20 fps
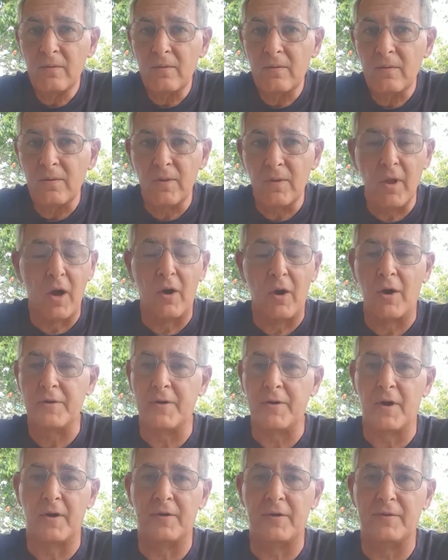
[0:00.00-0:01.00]
No, I
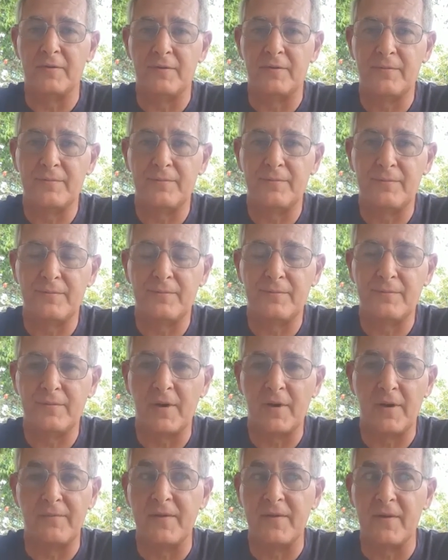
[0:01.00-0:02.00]
don't.
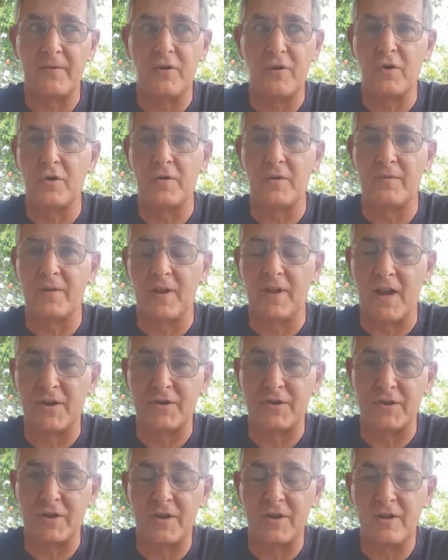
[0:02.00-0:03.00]
I've never heard of it,
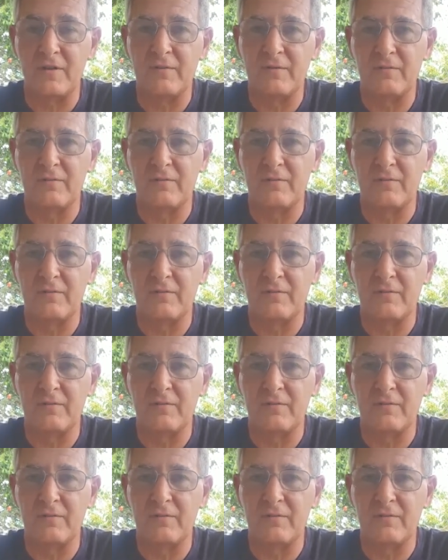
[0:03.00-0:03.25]
actually.